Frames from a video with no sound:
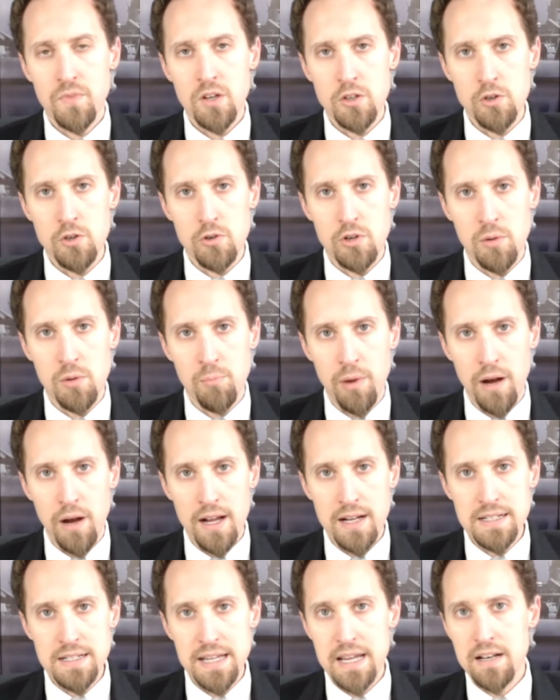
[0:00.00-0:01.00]
you
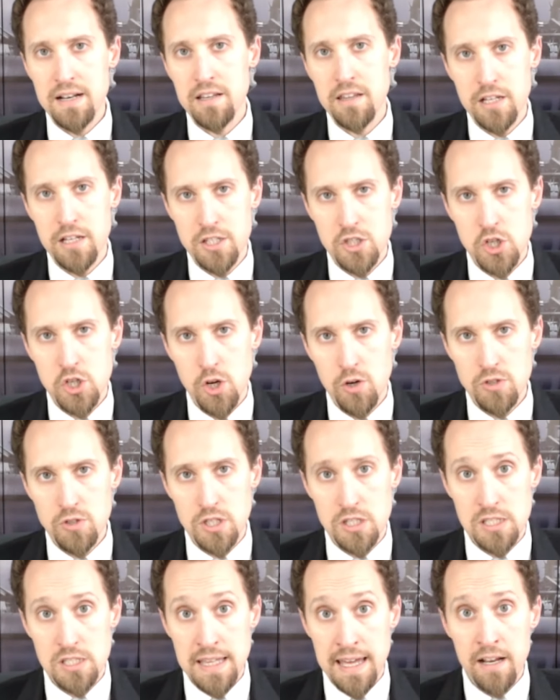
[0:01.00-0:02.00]
combine data that shows
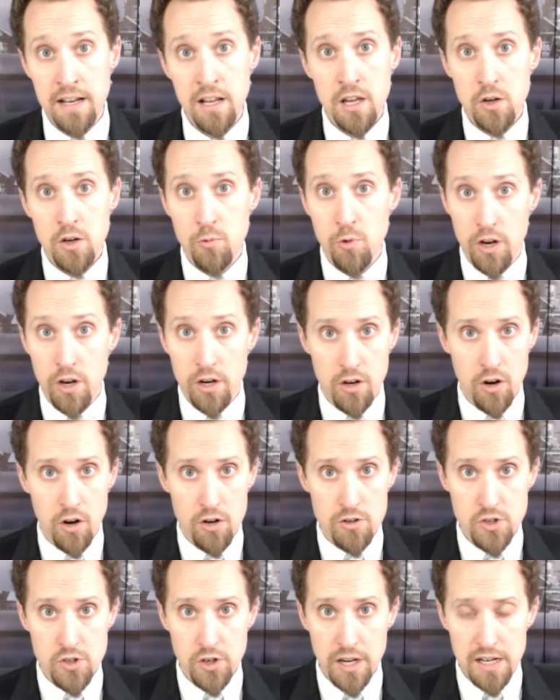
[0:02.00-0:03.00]
us that credit
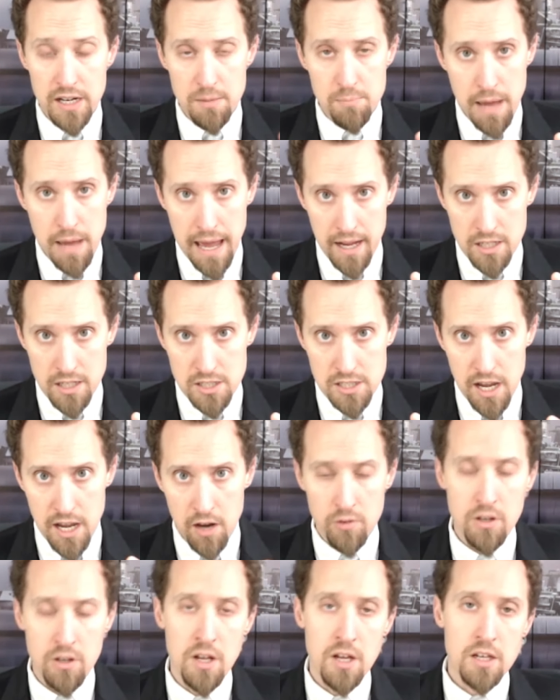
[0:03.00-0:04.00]
cards are getting maxed
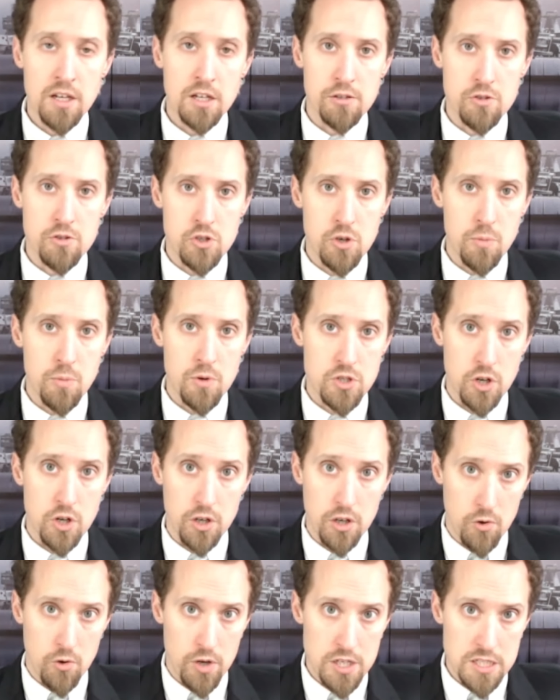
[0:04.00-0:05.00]
out. Consumers are
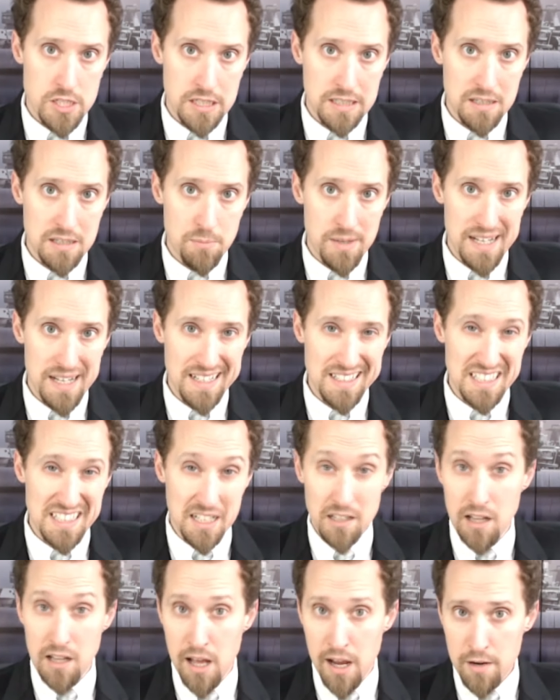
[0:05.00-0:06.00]
increasingly being
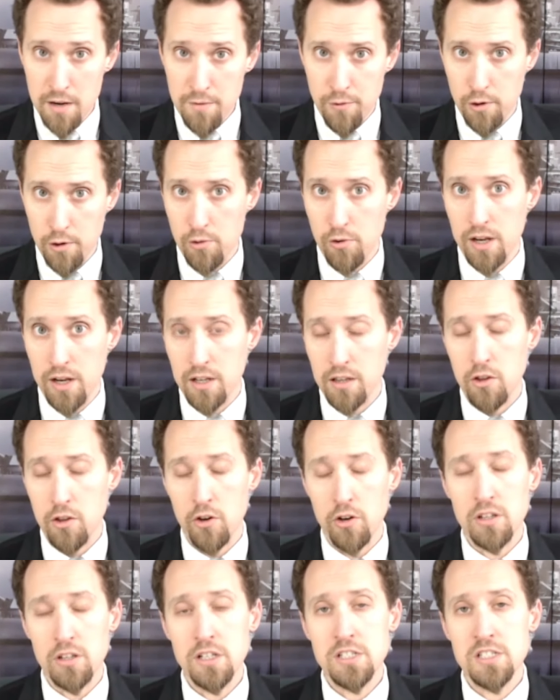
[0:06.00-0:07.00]
declined for credit. They're
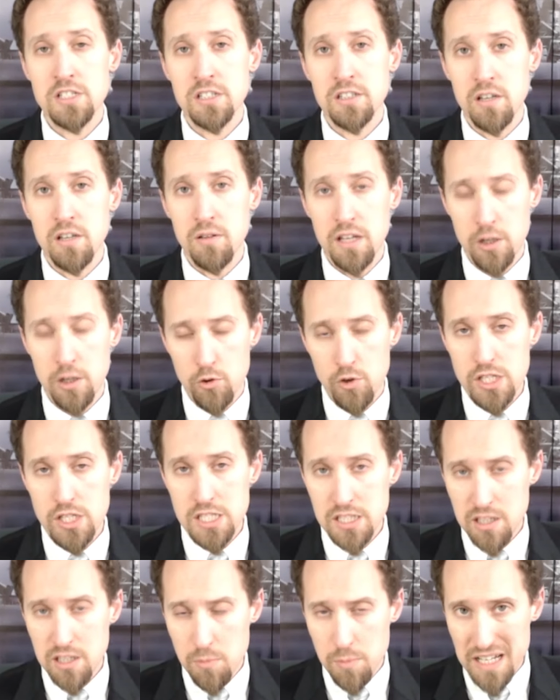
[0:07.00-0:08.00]
increasingly
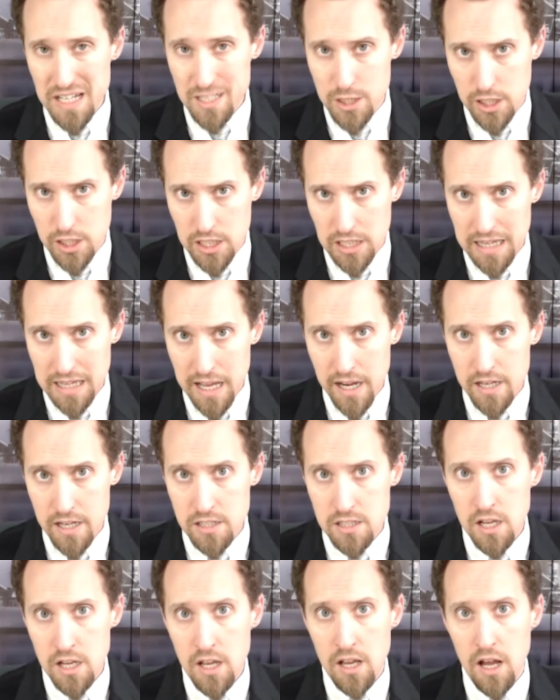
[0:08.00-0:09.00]
increasingly being
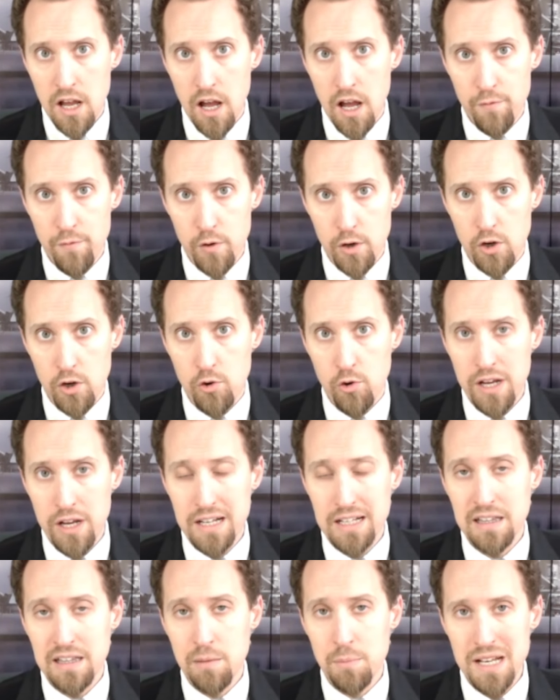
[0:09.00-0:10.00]
declined uh, for
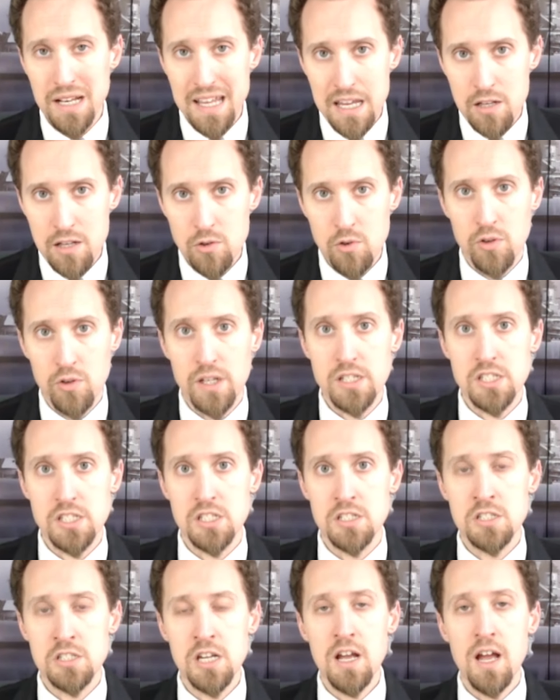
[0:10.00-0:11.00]
credit limit
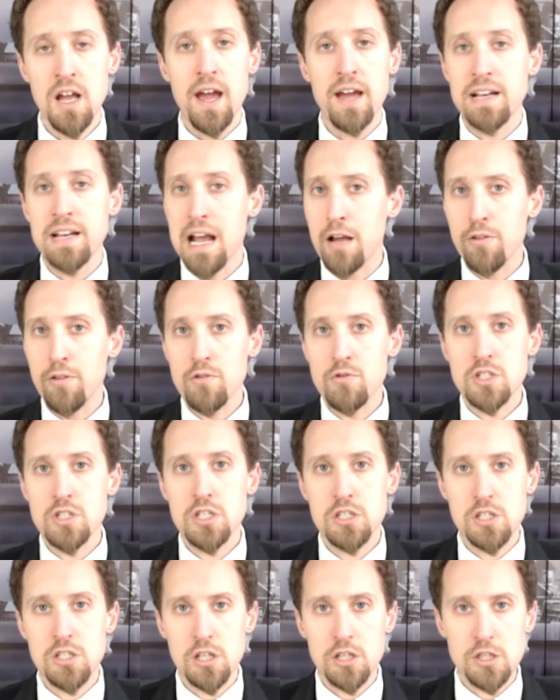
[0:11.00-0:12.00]
increases. And now there's
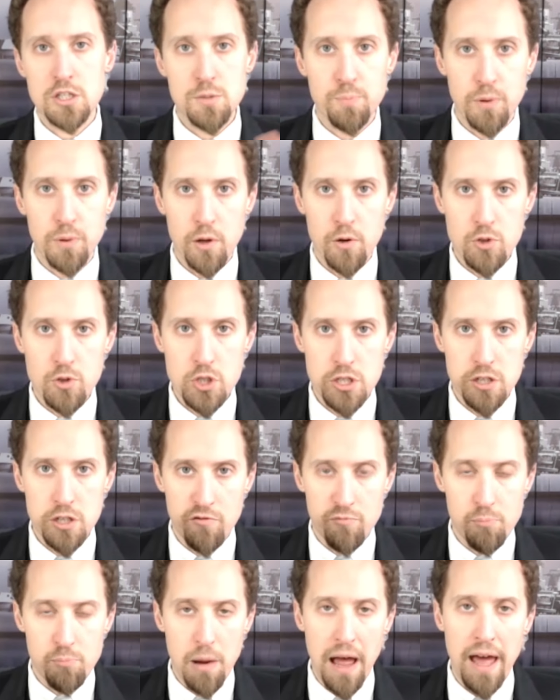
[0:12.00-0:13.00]
this explosion
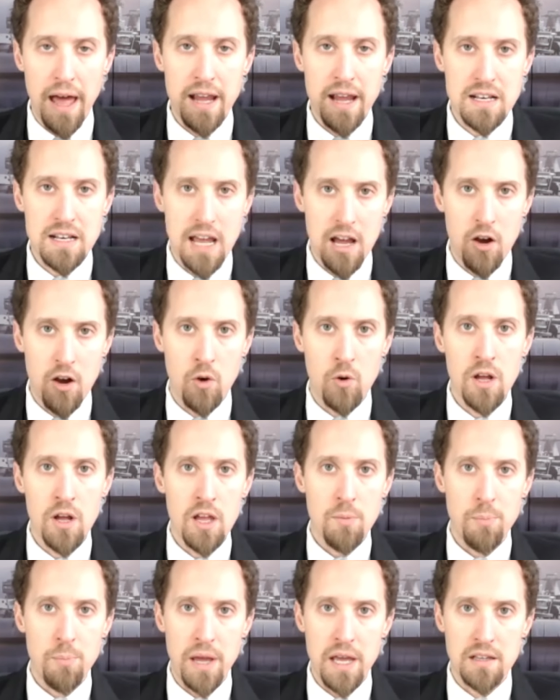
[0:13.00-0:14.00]
of buy now,
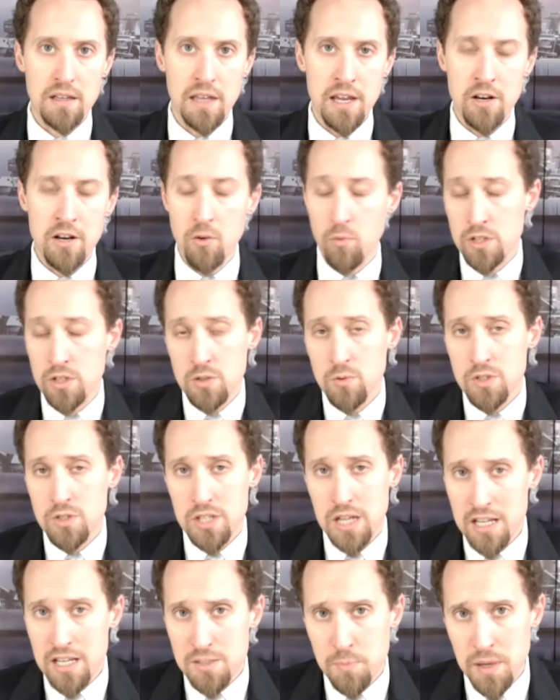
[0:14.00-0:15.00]
pay later, which which
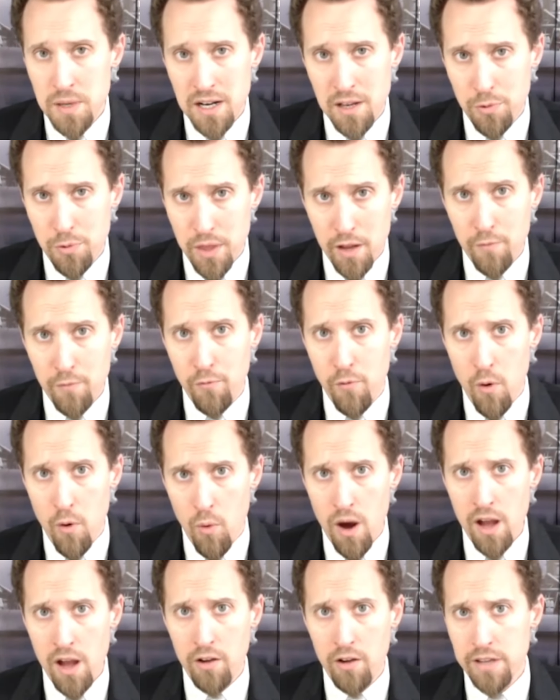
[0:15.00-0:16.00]
has been a thing for a
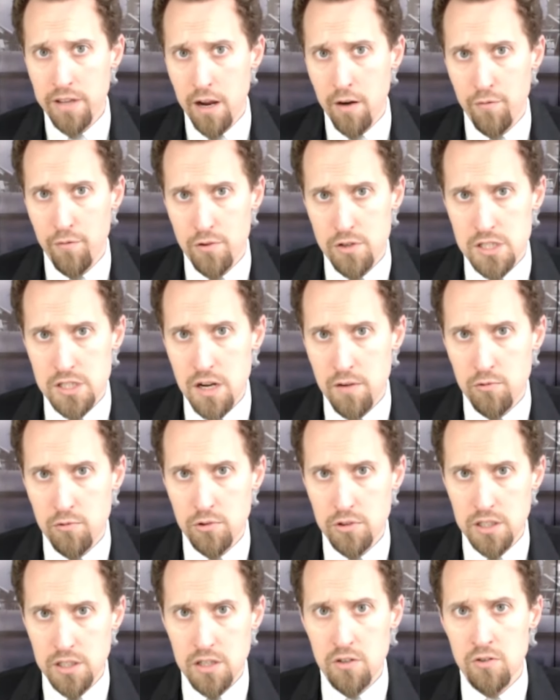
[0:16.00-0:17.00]
while now, for
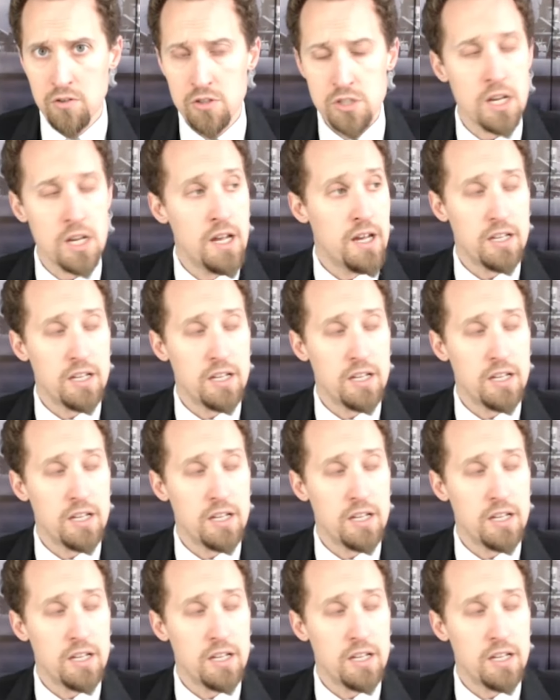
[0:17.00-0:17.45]
several years.